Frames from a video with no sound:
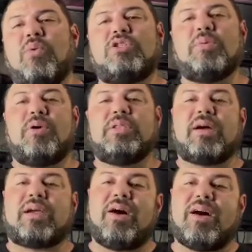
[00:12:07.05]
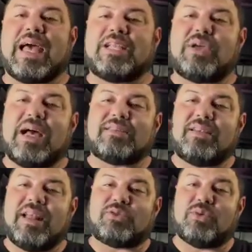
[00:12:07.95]
It's your boy, Kel. I'll catch you guys in the
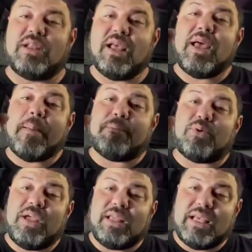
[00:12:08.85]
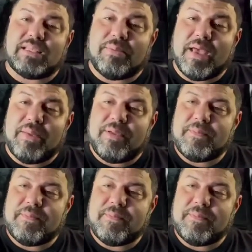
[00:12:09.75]
next one. Breathe easy, baby.